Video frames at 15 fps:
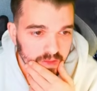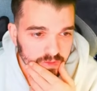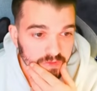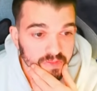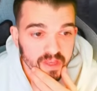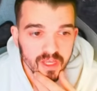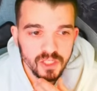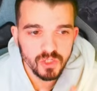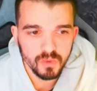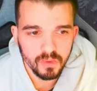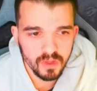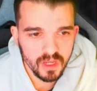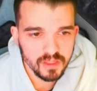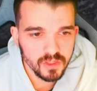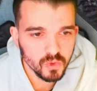I don't think it's
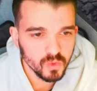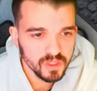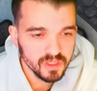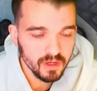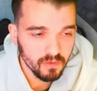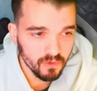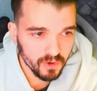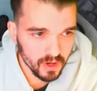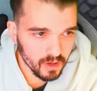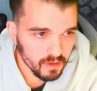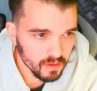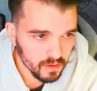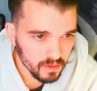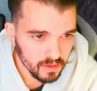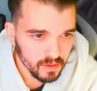related with the
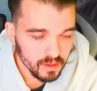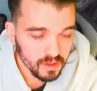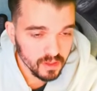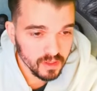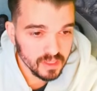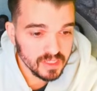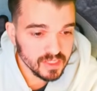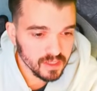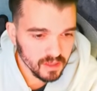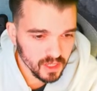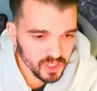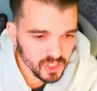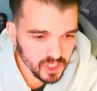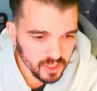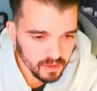rare
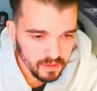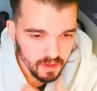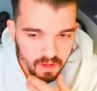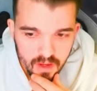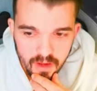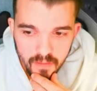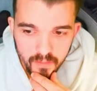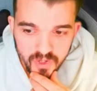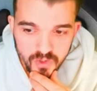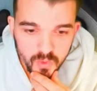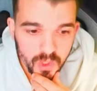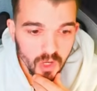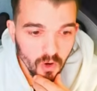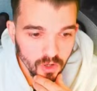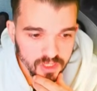installation, but
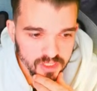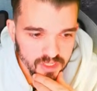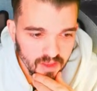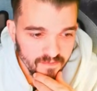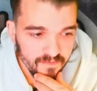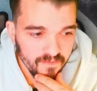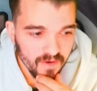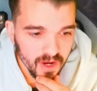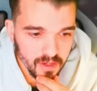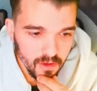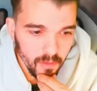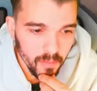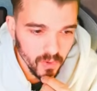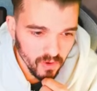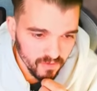we got a
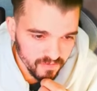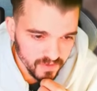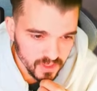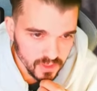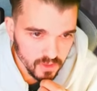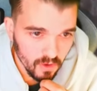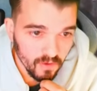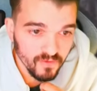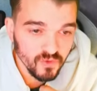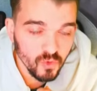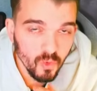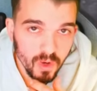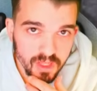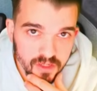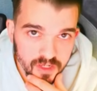final profit of
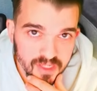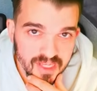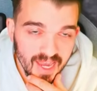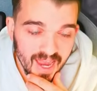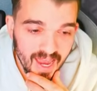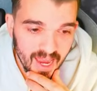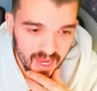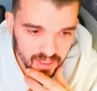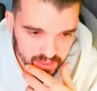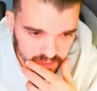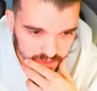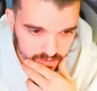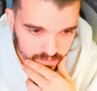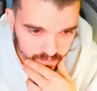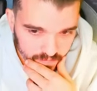
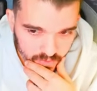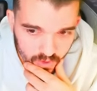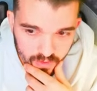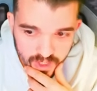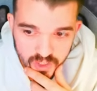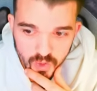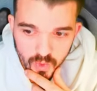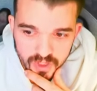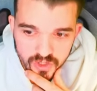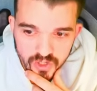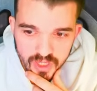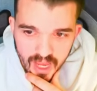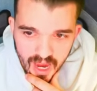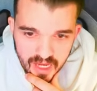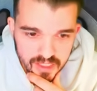218. At
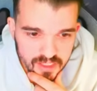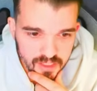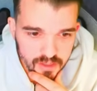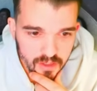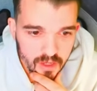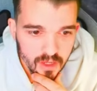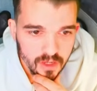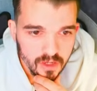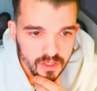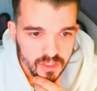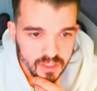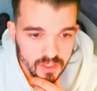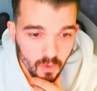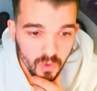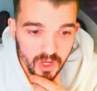218,
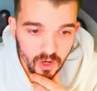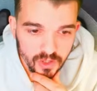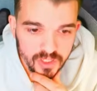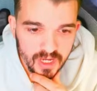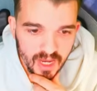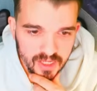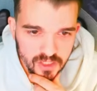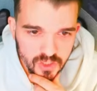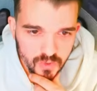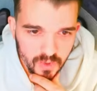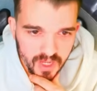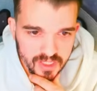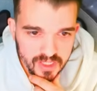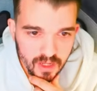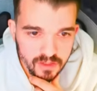so we got
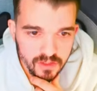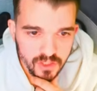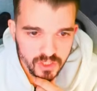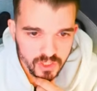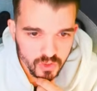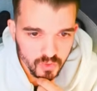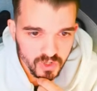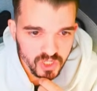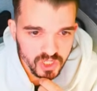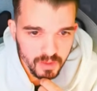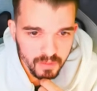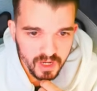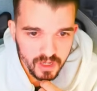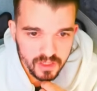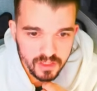82 Exalted, 3
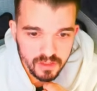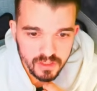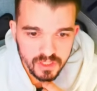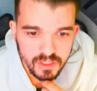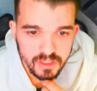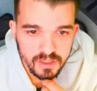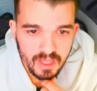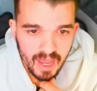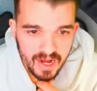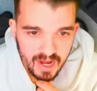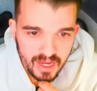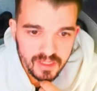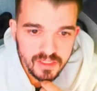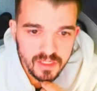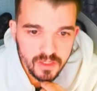Gem Cutters,
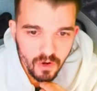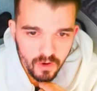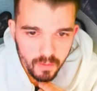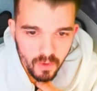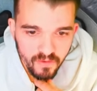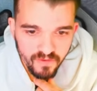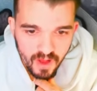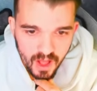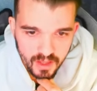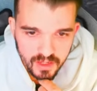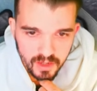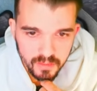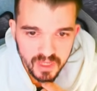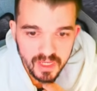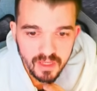19 Orb of
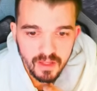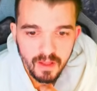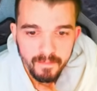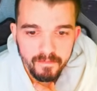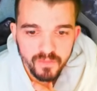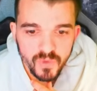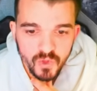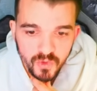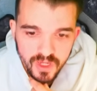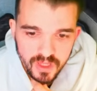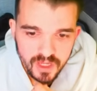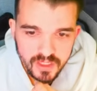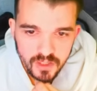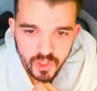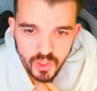Alchemy, 3
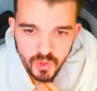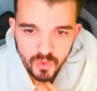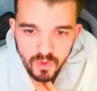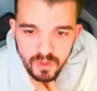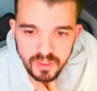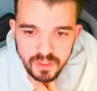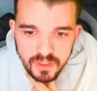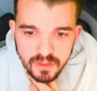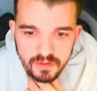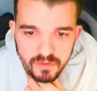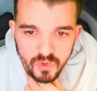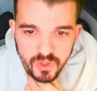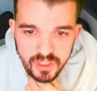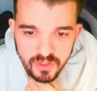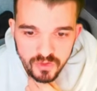Lesser Jewels,